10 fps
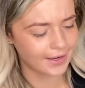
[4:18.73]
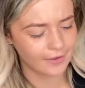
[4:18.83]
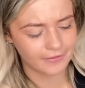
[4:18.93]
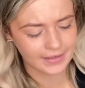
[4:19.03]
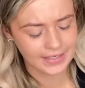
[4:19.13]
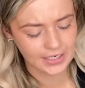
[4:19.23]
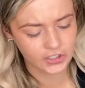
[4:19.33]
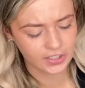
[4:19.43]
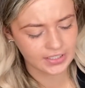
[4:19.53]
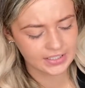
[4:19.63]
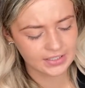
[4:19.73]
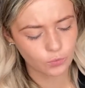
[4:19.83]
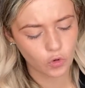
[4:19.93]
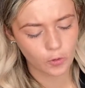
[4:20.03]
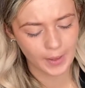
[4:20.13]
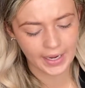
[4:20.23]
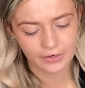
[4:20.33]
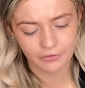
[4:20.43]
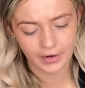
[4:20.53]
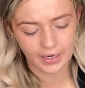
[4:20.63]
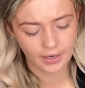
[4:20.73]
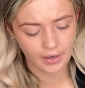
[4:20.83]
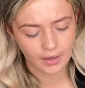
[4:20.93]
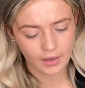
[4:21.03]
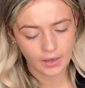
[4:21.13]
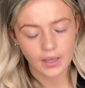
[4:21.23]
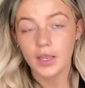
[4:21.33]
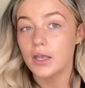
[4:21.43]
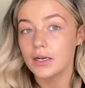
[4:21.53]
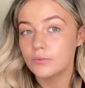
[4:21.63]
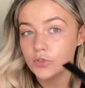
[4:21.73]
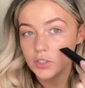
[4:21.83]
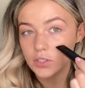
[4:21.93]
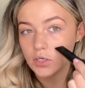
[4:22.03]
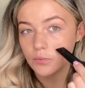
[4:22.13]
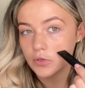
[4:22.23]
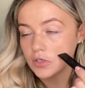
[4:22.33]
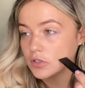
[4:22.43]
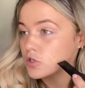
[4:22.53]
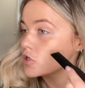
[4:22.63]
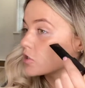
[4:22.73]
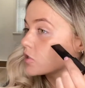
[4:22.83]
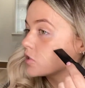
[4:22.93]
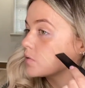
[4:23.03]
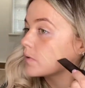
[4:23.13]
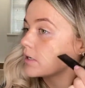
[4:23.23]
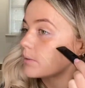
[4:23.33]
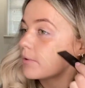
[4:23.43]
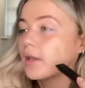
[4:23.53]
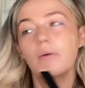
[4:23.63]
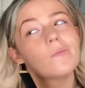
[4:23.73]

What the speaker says: foundation. This is in Warm Ivory. And I'm just going to put a tiny weeny bit